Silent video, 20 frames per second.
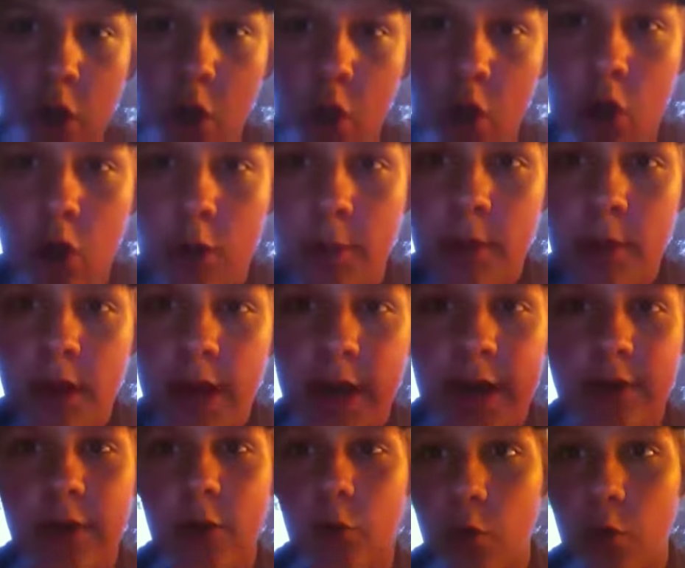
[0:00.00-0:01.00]
arm
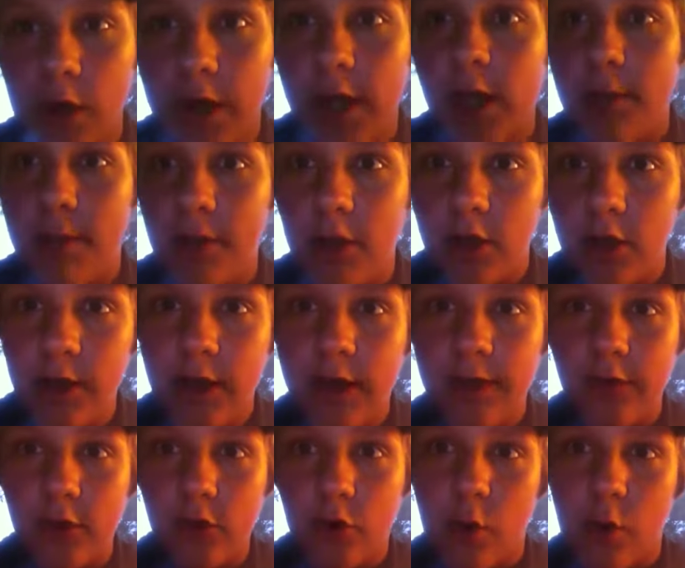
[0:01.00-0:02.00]
and the running ability
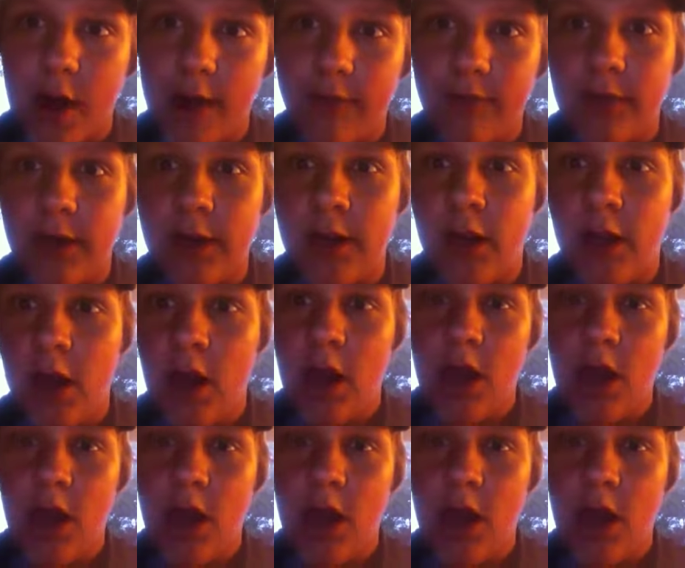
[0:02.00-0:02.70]
and the crafty